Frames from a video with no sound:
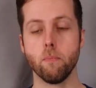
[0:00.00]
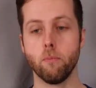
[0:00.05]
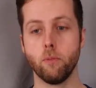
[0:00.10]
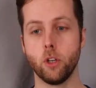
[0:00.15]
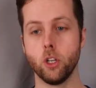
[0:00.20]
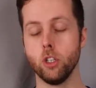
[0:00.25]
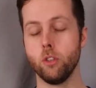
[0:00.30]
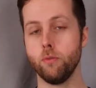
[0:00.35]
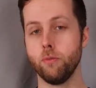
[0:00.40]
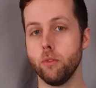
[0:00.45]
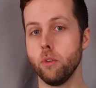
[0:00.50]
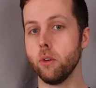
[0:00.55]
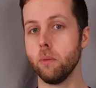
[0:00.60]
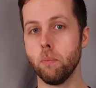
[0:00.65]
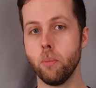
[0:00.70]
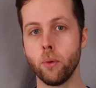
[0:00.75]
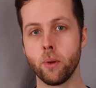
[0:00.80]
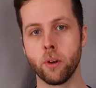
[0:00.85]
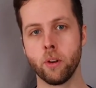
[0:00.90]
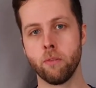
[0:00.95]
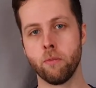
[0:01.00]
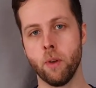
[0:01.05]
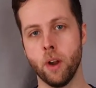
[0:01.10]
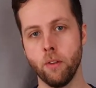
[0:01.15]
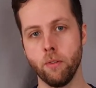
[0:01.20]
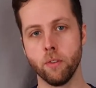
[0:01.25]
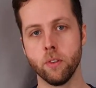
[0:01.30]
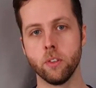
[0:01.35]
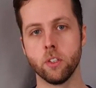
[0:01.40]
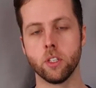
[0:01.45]
Just for a point of
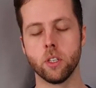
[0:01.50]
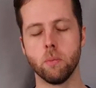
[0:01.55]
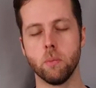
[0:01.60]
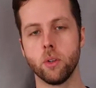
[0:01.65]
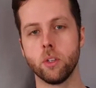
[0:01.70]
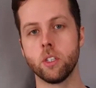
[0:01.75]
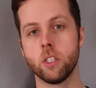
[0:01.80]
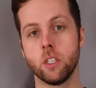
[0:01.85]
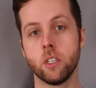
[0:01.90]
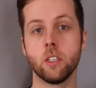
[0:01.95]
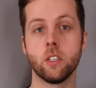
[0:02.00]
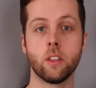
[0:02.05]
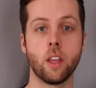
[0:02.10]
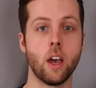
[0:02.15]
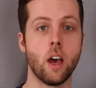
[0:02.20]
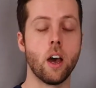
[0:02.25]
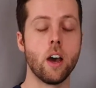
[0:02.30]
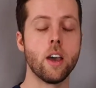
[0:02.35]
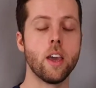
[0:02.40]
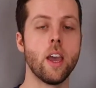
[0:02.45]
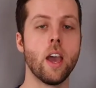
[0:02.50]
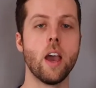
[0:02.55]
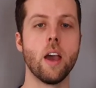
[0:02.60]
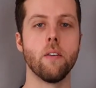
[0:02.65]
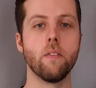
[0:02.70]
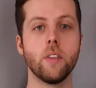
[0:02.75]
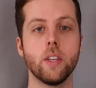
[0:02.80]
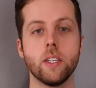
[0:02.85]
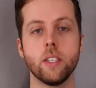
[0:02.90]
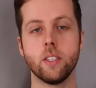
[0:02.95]
reference, the monitor that I
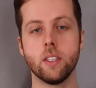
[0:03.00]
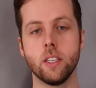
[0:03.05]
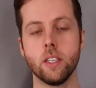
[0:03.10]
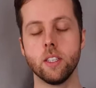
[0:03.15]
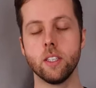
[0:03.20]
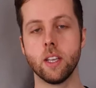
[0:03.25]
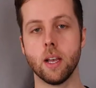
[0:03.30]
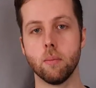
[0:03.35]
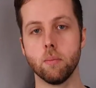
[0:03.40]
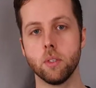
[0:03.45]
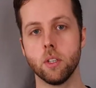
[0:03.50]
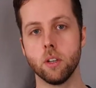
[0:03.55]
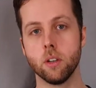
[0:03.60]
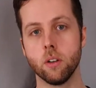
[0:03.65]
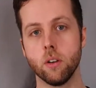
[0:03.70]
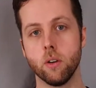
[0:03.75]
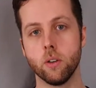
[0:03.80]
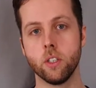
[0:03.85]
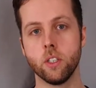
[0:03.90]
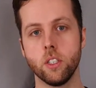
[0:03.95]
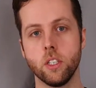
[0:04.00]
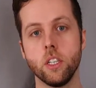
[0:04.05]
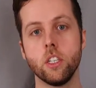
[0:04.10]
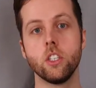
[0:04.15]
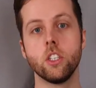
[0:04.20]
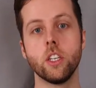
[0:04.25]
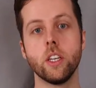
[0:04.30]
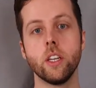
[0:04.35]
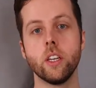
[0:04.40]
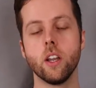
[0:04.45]
have is the Samsung Odyssey
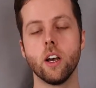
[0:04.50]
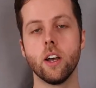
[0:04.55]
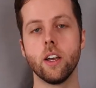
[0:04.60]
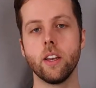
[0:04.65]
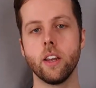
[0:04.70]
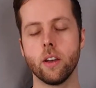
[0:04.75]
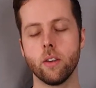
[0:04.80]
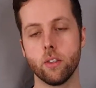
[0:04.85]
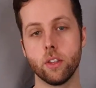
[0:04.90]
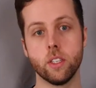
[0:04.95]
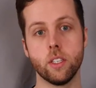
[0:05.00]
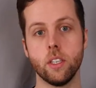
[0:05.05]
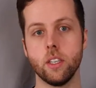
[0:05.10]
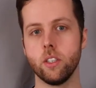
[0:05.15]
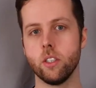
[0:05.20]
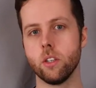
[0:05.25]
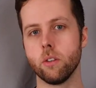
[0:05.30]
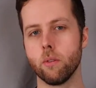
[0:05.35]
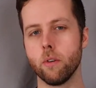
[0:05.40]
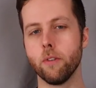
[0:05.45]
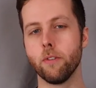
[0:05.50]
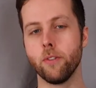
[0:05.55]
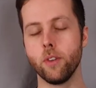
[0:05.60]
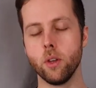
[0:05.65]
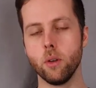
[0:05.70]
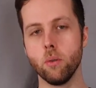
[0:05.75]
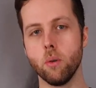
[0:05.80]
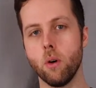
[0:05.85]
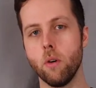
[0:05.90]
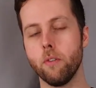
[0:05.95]
G9. Now this isn't a
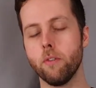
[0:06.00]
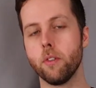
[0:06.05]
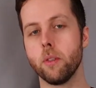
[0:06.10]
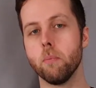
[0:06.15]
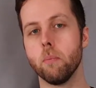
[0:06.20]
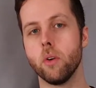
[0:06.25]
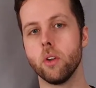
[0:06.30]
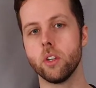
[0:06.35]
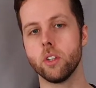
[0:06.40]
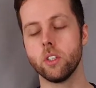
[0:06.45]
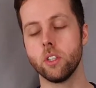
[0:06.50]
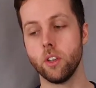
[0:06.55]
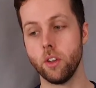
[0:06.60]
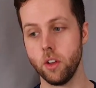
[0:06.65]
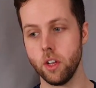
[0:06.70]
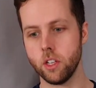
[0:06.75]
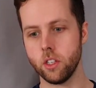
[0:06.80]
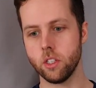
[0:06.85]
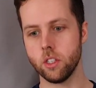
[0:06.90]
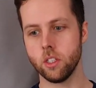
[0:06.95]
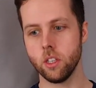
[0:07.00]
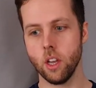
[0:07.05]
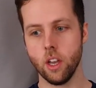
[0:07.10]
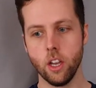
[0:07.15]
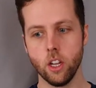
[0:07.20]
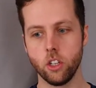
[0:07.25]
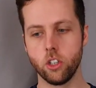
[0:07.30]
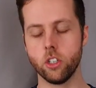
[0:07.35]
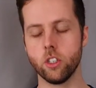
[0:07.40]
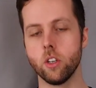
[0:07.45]
review of the monitor, it's
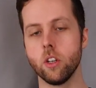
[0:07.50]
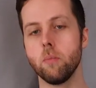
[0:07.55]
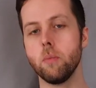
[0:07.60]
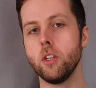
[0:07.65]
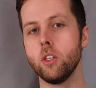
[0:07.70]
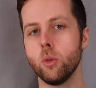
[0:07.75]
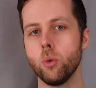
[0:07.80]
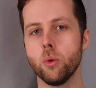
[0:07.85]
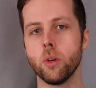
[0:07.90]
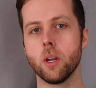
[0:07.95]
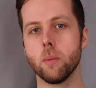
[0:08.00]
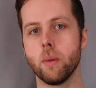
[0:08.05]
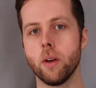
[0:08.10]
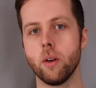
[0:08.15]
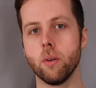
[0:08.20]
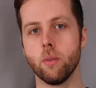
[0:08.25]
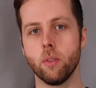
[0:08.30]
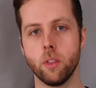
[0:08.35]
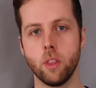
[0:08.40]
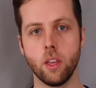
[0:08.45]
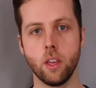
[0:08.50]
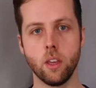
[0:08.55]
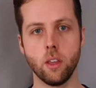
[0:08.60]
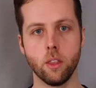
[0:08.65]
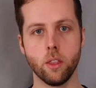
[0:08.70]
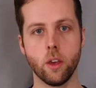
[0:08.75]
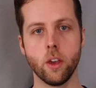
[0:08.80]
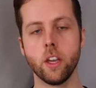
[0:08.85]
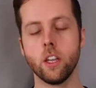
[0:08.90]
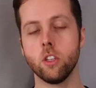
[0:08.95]
just going to be talking about the
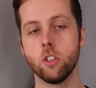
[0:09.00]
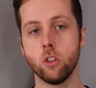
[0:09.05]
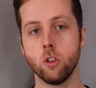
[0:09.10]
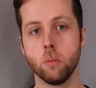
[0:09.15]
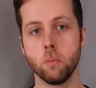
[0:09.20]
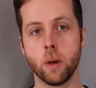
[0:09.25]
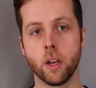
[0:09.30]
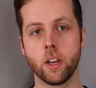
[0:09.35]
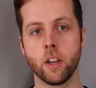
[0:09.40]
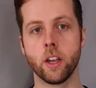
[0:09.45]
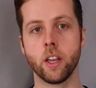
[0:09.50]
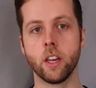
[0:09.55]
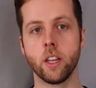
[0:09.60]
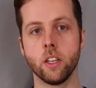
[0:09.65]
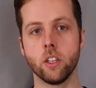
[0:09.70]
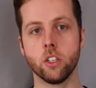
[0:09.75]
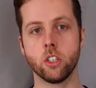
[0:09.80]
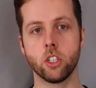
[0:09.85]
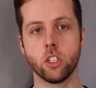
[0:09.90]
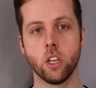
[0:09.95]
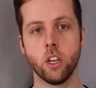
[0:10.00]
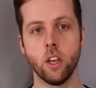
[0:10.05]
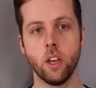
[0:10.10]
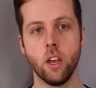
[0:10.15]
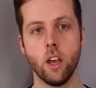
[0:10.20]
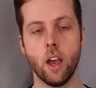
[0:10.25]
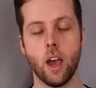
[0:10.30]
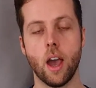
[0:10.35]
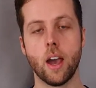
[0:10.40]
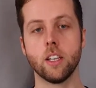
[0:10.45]
32:9 inch
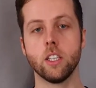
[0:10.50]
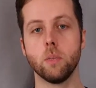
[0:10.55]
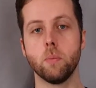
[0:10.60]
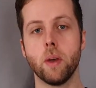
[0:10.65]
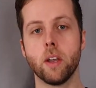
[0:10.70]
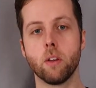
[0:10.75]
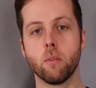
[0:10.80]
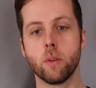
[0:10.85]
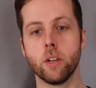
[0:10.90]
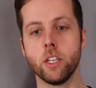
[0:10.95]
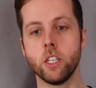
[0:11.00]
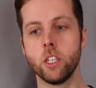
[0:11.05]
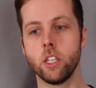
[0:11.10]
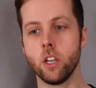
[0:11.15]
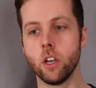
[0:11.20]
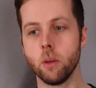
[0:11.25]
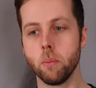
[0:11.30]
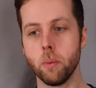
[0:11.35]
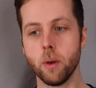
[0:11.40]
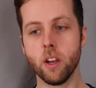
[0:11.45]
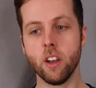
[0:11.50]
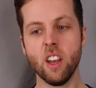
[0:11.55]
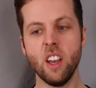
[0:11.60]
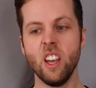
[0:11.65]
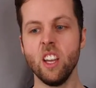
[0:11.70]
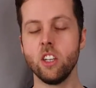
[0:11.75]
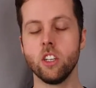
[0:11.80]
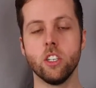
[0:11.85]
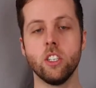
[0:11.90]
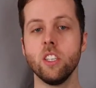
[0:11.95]
aspect ratio, but
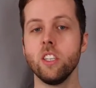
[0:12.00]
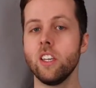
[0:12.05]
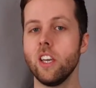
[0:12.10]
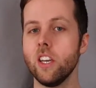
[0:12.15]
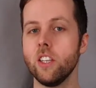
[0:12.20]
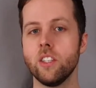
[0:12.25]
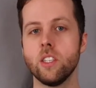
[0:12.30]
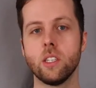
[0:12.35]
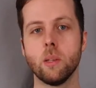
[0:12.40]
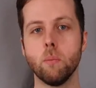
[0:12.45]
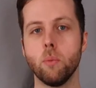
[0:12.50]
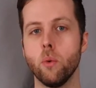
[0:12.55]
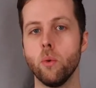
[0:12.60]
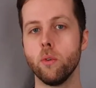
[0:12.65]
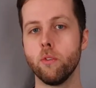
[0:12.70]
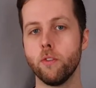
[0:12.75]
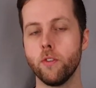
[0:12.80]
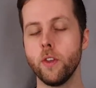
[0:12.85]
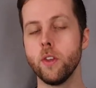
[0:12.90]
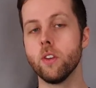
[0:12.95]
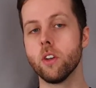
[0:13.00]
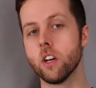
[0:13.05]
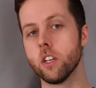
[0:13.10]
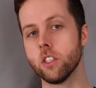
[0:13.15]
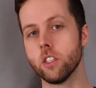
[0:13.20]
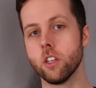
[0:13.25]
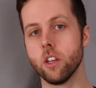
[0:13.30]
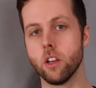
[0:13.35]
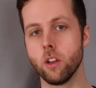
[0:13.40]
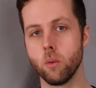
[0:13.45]
just in case it's important for you guys
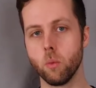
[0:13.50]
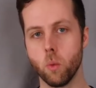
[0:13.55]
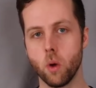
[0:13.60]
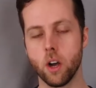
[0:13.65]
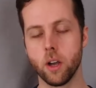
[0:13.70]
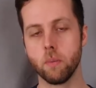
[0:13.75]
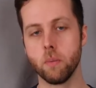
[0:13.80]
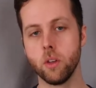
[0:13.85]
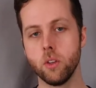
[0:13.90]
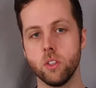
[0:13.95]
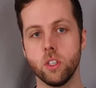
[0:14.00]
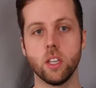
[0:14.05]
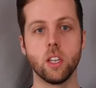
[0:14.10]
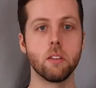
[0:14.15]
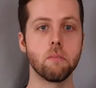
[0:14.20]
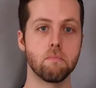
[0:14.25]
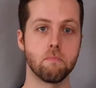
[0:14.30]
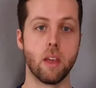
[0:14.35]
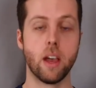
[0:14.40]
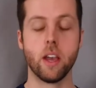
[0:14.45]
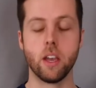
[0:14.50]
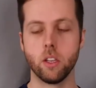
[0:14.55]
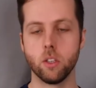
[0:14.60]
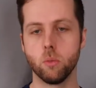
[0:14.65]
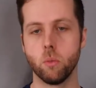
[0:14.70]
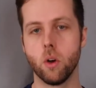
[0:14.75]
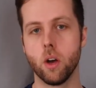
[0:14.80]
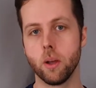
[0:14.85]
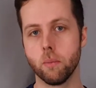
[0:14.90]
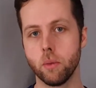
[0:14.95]
to know what I'm using, that is
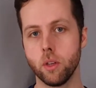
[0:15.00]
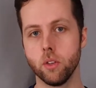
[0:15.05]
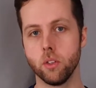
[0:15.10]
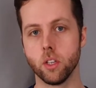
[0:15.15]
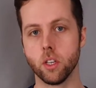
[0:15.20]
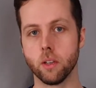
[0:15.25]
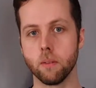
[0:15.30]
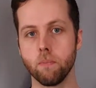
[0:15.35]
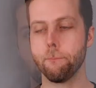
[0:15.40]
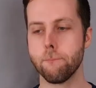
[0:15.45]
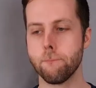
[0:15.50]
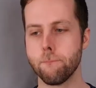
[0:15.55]
what I'm using.